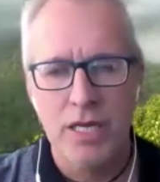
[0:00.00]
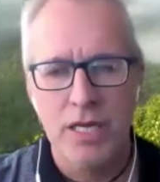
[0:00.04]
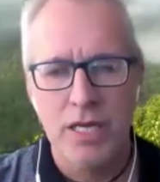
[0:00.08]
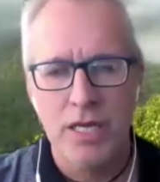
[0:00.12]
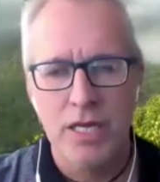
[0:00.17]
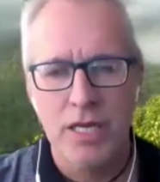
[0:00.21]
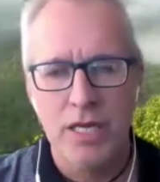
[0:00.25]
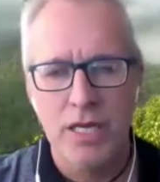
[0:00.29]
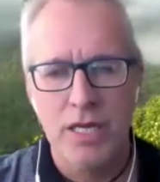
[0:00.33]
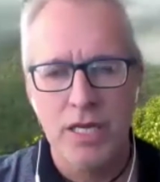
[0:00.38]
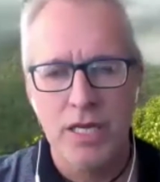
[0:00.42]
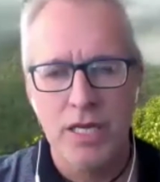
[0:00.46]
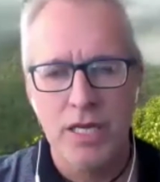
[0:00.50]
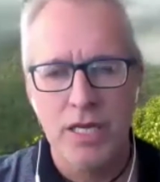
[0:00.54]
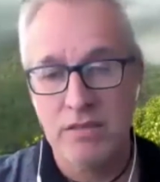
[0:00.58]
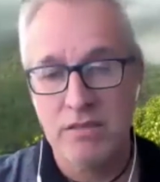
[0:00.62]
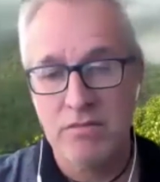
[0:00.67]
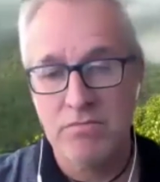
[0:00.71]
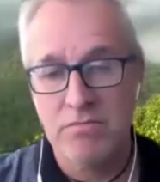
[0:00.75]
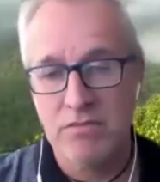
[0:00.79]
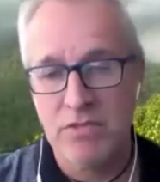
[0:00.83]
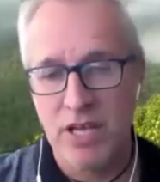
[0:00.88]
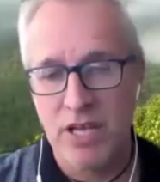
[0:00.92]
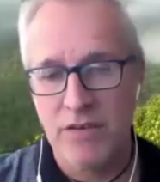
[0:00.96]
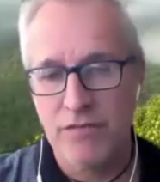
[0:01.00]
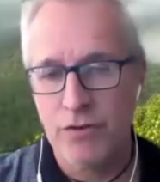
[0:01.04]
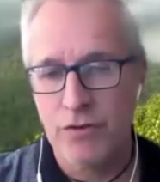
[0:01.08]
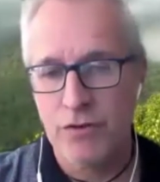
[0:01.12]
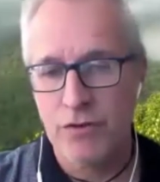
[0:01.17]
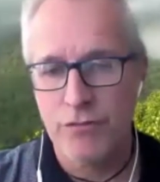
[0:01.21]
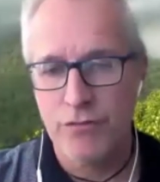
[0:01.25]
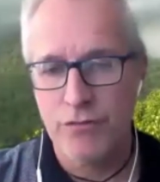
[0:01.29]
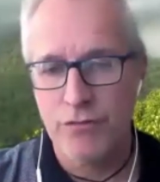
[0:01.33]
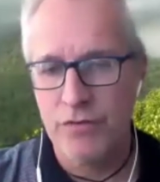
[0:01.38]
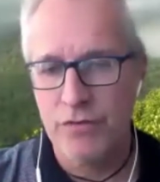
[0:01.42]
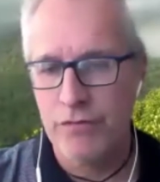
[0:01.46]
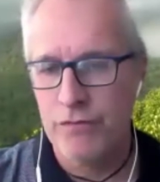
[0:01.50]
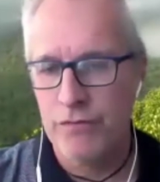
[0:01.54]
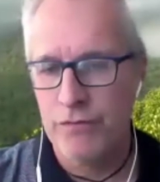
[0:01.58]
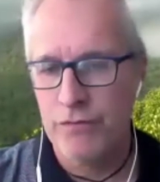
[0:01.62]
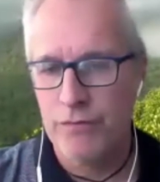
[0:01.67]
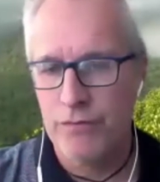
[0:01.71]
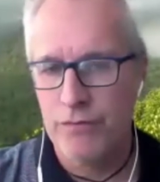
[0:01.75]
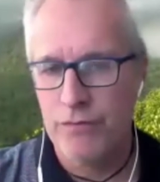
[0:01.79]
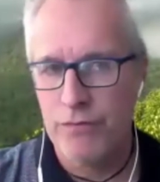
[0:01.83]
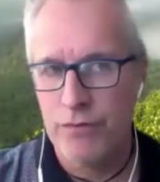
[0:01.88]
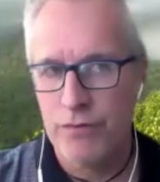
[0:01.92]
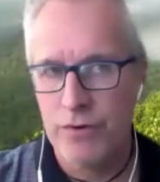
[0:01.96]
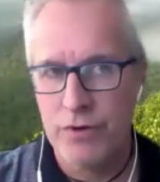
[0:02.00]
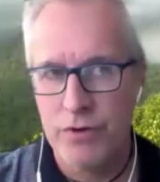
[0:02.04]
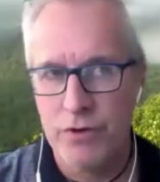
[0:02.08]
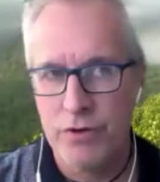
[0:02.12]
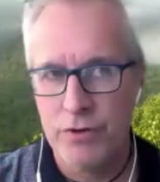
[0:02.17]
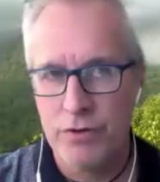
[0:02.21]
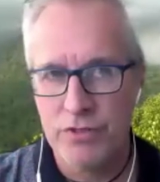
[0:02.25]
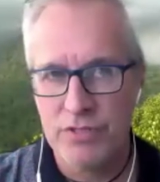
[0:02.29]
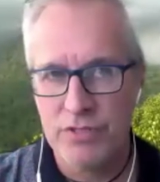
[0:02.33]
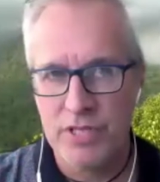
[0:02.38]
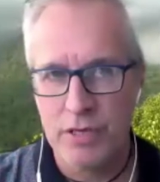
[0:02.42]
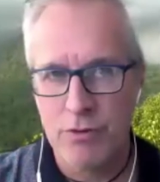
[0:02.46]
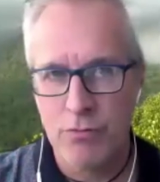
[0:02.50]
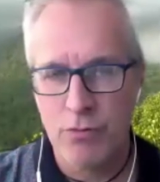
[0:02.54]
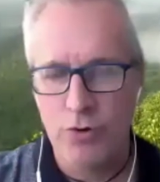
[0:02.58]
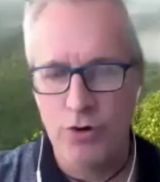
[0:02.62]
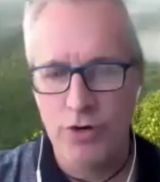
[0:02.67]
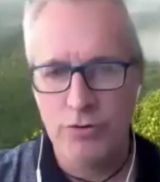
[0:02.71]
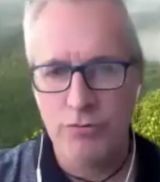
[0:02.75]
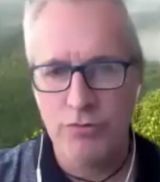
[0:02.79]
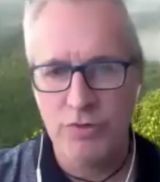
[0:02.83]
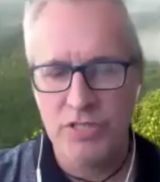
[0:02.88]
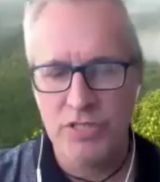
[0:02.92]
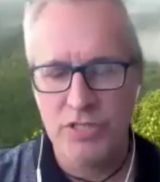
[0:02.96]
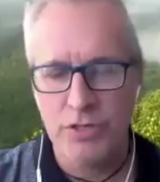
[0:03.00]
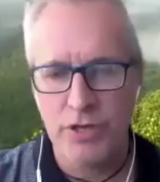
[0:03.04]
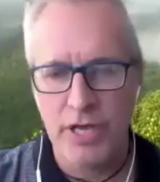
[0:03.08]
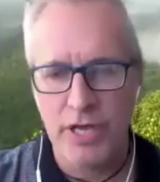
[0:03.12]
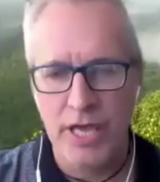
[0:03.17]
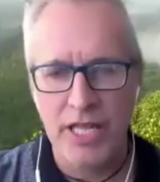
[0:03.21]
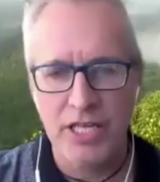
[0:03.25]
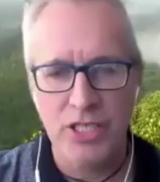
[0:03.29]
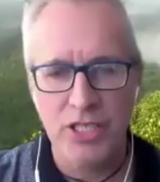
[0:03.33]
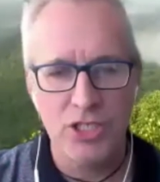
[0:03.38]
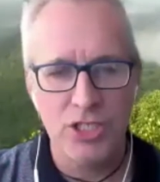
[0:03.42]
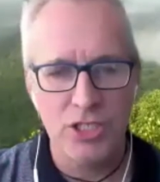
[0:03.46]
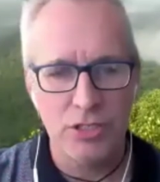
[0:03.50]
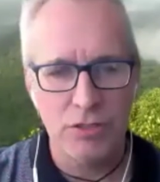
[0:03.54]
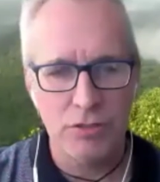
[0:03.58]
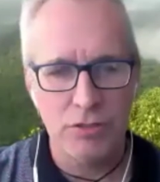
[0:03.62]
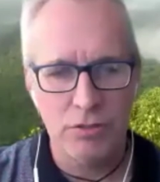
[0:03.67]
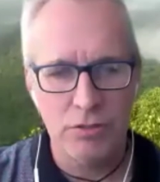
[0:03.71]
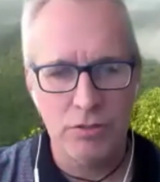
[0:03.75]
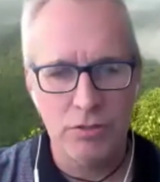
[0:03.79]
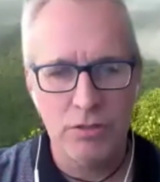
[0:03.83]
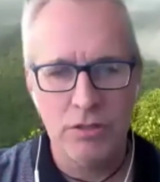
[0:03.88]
And after three years, I worked with an NGO,